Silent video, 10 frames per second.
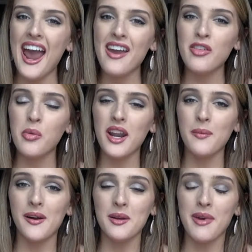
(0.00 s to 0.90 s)
everyone,
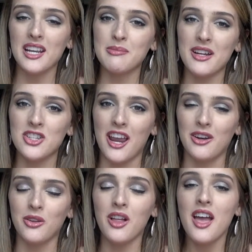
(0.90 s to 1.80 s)
and welcome back to my
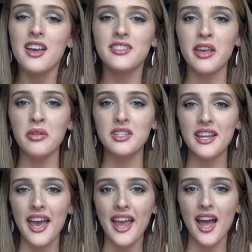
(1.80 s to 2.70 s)
channel. So
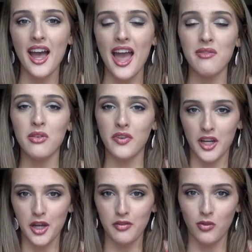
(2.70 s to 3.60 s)
today I have a
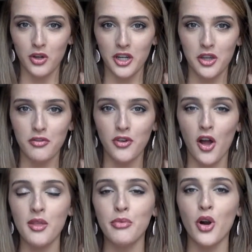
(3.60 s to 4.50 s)
video for you for
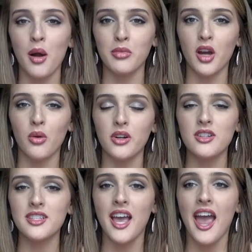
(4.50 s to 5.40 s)
all the prom
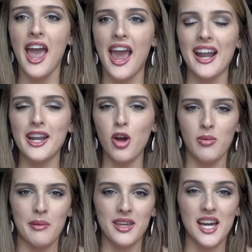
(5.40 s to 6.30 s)
goers, and I know I
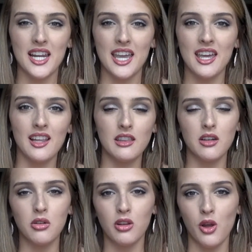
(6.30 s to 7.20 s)
might be cutting it a
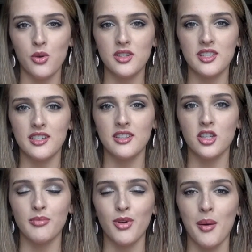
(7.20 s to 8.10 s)
little close since
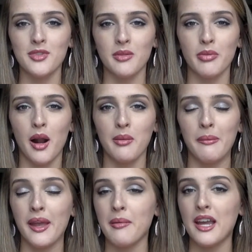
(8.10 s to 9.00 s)
your proms are probably
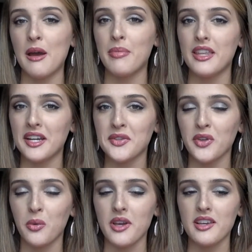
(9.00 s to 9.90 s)
coming up in the next
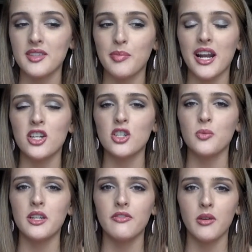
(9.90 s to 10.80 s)
few weeks, but I just
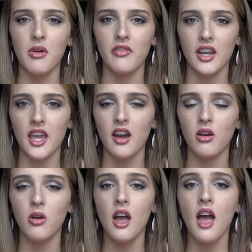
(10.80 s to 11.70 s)
wanted to film a
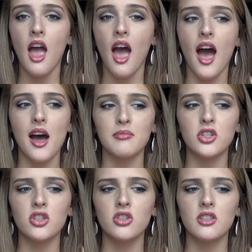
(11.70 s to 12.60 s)
video to
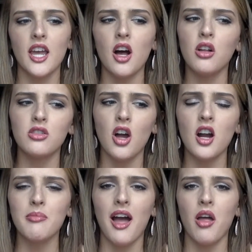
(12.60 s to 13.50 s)
talk
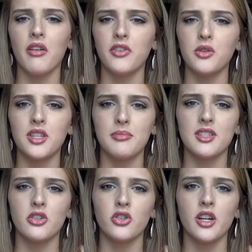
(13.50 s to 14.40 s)
about a few tips
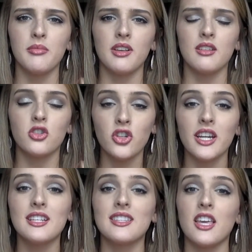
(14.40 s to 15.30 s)
and
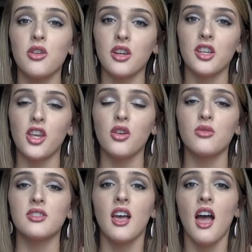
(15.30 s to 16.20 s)
tricks that you can
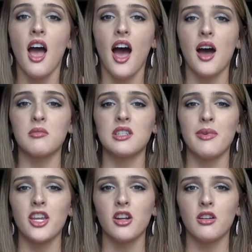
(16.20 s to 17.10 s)
use to
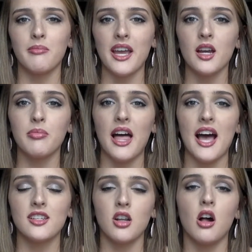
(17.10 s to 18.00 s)
make your makeup
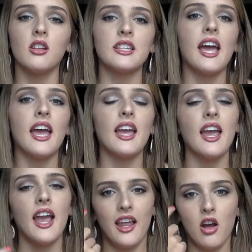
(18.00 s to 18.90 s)
last all day,
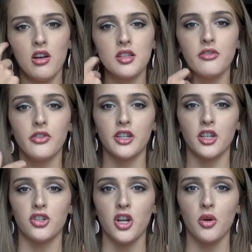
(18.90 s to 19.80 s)
and also for it to
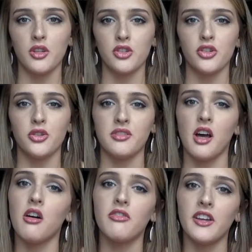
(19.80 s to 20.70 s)
show its true
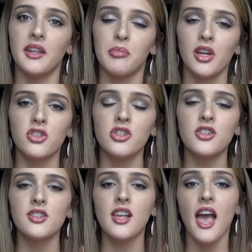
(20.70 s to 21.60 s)
self in pictures.